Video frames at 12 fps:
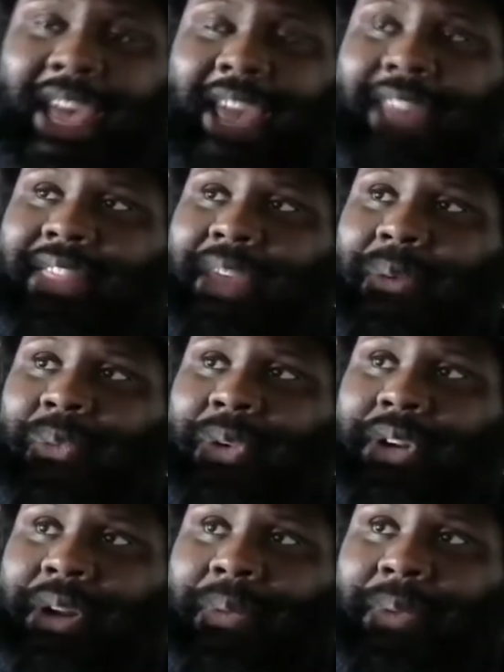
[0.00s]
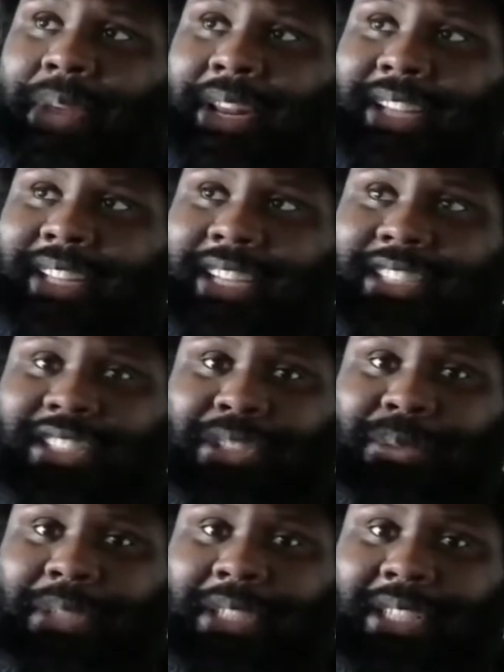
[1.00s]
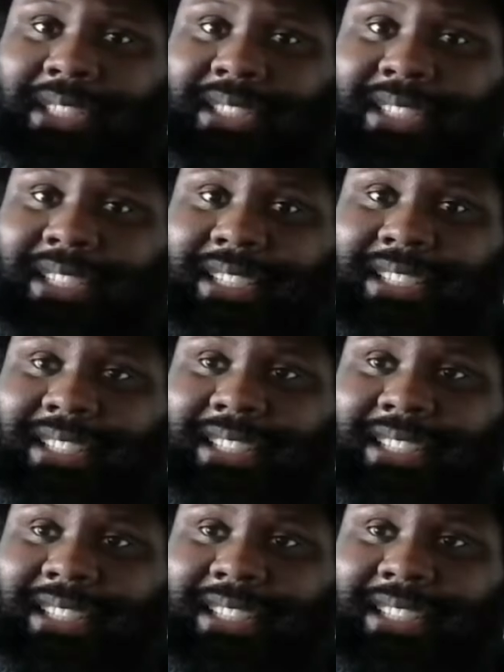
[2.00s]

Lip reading: And then when they're ready, they just release it.